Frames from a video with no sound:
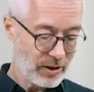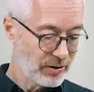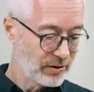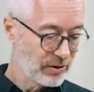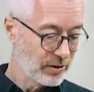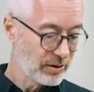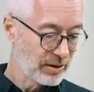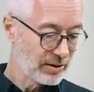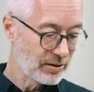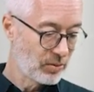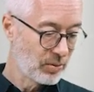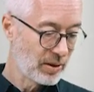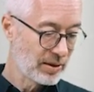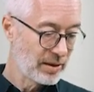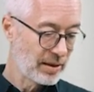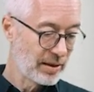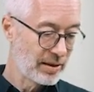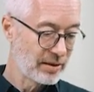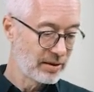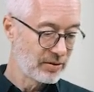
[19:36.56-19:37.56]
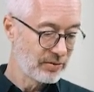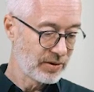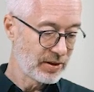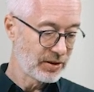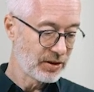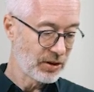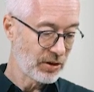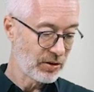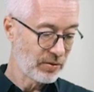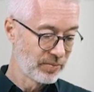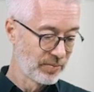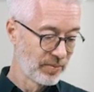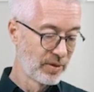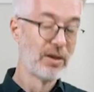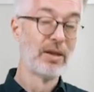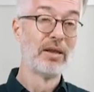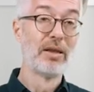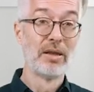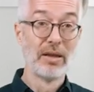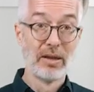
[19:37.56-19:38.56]
So that's quite a handy feature.
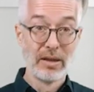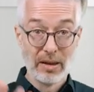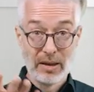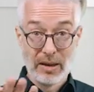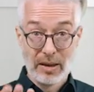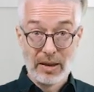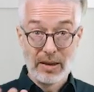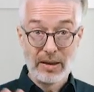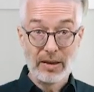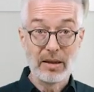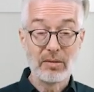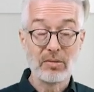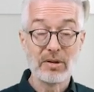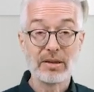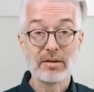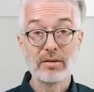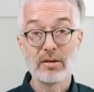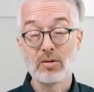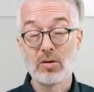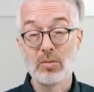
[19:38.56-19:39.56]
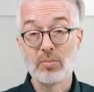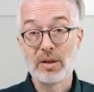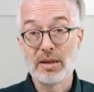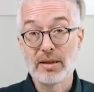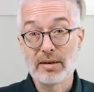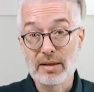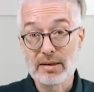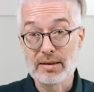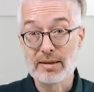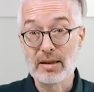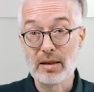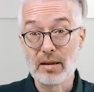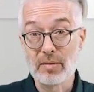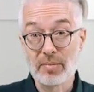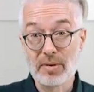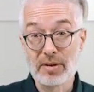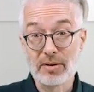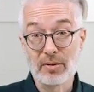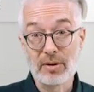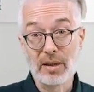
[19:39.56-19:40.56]
Here is the complete
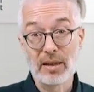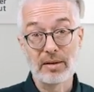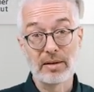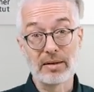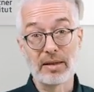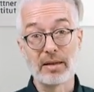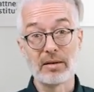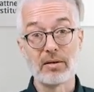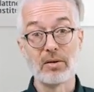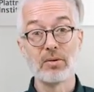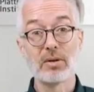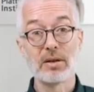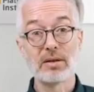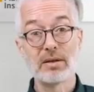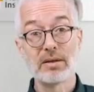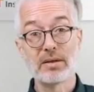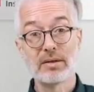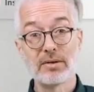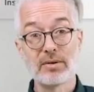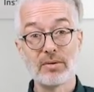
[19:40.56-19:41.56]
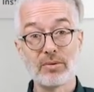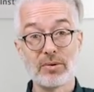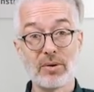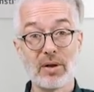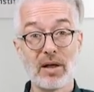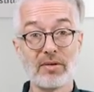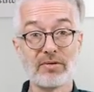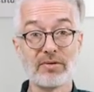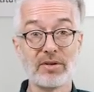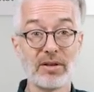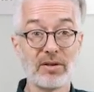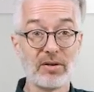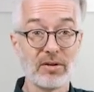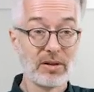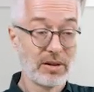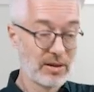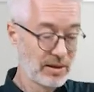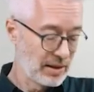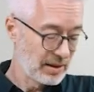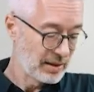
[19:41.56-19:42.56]
example. You can again look at it. So you have
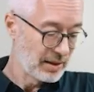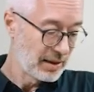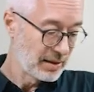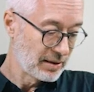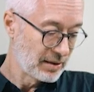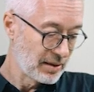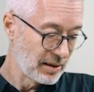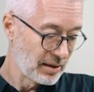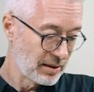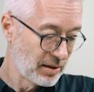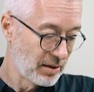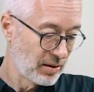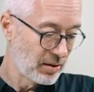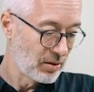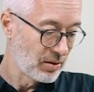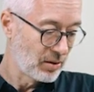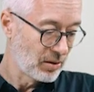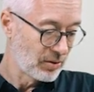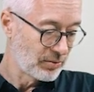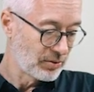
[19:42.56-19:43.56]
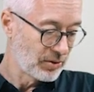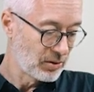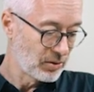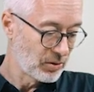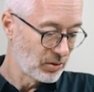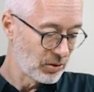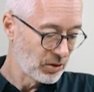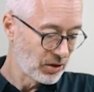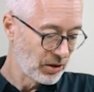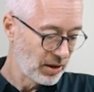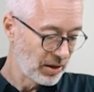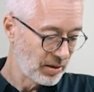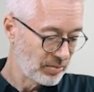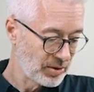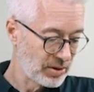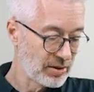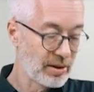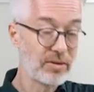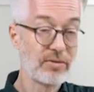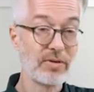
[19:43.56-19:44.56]
here again then all of the node
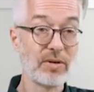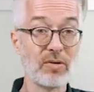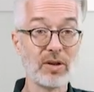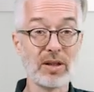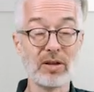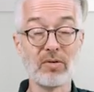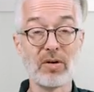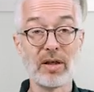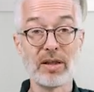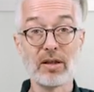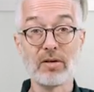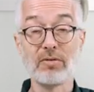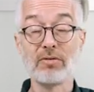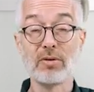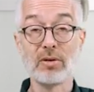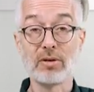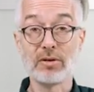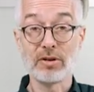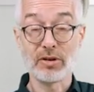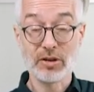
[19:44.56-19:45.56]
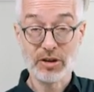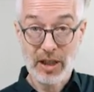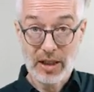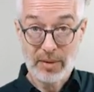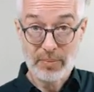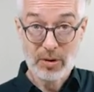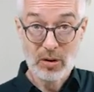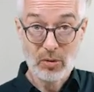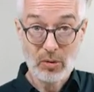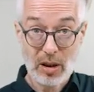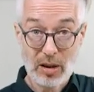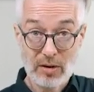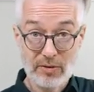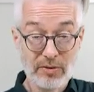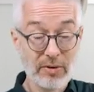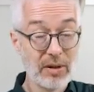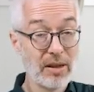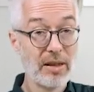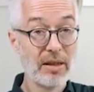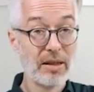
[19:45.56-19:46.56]
shapes that we require for the shape
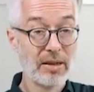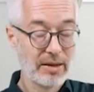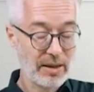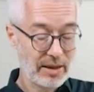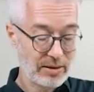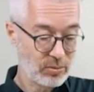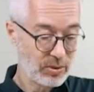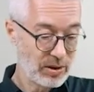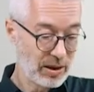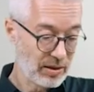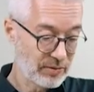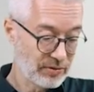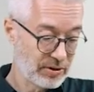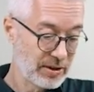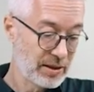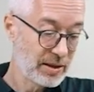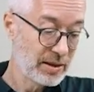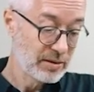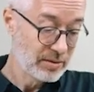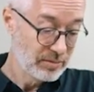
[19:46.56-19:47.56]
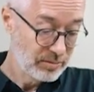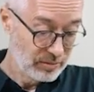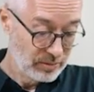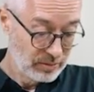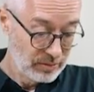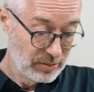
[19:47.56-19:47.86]
graph that we have seen.